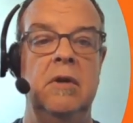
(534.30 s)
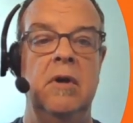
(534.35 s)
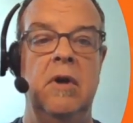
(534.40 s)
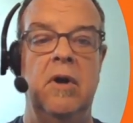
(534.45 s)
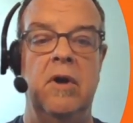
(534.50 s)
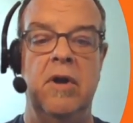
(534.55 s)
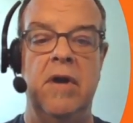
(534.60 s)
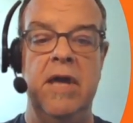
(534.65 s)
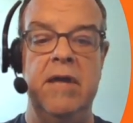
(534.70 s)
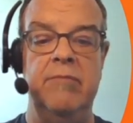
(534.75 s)

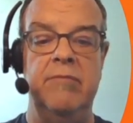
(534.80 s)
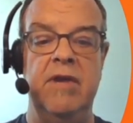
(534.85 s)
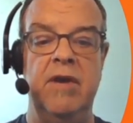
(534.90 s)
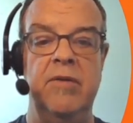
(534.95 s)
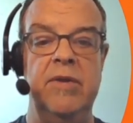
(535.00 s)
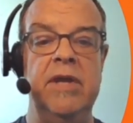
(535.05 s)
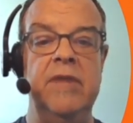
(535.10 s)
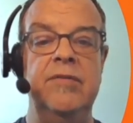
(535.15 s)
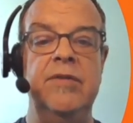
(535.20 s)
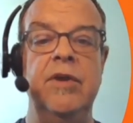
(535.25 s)
All right, now
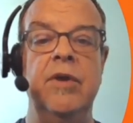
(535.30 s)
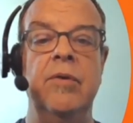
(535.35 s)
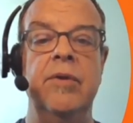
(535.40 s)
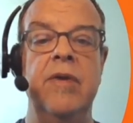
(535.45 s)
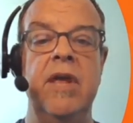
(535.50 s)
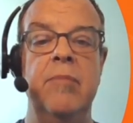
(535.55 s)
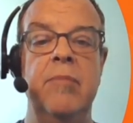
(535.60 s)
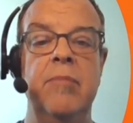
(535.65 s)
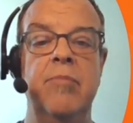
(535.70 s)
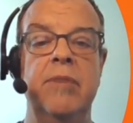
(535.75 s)
we hit the
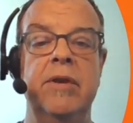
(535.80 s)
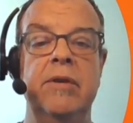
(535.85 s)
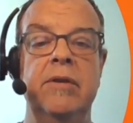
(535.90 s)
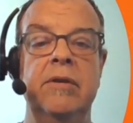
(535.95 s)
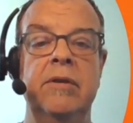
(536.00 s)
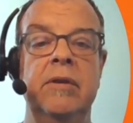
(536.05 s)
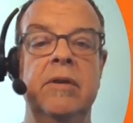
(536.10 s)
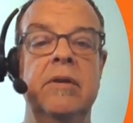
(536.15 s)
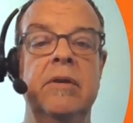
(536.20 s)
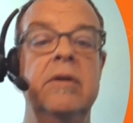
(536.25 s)
OK
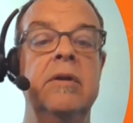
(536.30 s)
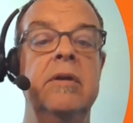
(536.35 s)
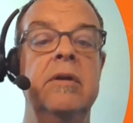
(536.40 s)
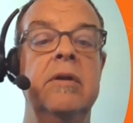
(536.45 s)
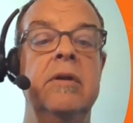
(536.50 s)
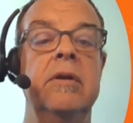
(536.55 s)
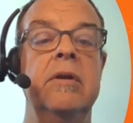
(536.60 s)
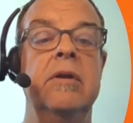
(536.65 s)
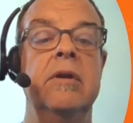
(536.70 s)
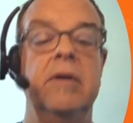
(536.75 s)
button
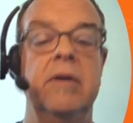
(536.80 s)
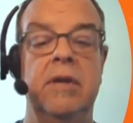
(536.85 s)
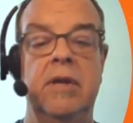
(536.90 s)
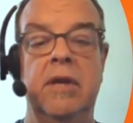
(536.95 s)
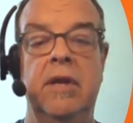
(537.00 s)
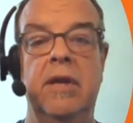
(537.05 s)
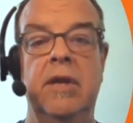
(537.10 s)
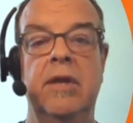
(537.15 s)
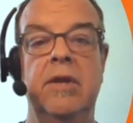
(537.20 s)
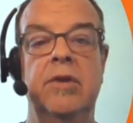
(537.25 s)

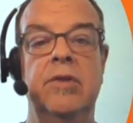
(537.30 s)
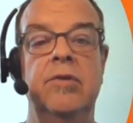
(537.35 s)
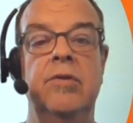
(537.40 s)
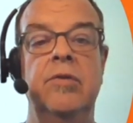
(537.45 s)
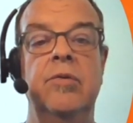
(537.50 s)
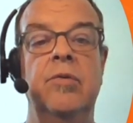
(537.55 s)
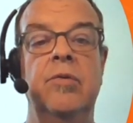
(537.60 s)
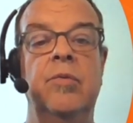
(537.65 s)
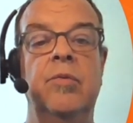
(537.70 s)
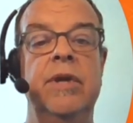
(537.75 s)
and
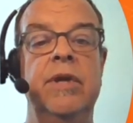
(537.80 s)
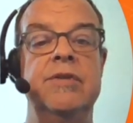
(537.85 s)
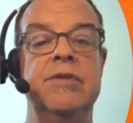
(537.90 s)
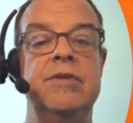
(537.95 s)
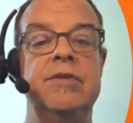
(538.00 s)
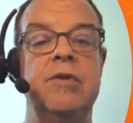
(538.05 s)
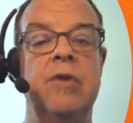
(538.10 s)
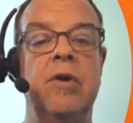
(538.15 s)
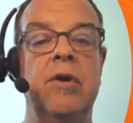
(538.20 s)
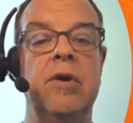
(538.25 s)
we
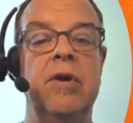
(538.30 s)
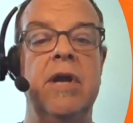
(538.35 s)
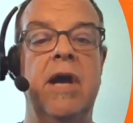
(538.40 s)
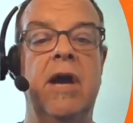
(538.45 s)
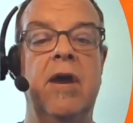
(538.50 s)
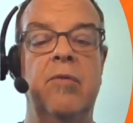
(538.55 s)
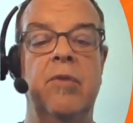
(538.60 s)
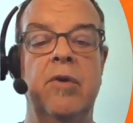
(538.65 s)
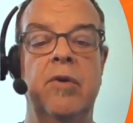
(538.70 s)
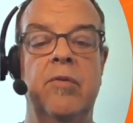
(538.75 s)
start
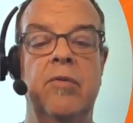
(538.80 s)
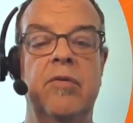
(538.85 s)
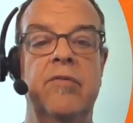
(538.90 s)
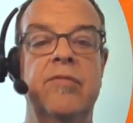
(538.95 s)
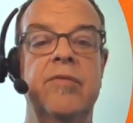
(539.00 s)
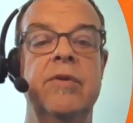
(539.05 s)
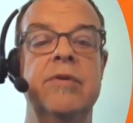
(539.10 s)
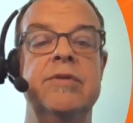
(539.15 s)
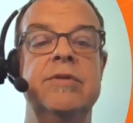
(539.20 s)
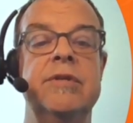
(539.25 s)
our
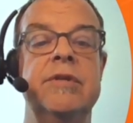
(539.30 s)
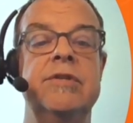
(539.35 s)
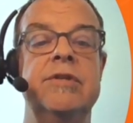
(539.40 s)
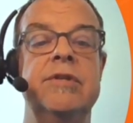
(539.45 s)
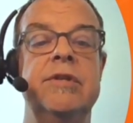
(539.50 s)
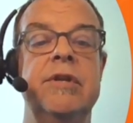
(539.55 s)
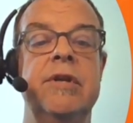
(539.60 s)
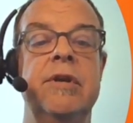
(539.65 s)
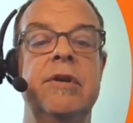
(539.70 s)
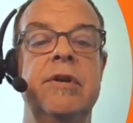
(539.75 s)
reverse
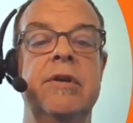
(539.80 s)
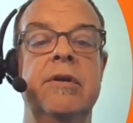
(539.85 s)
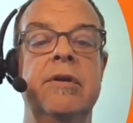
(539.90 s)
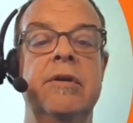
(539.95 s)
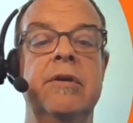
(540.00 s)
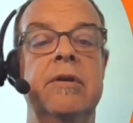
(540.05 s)
engineer.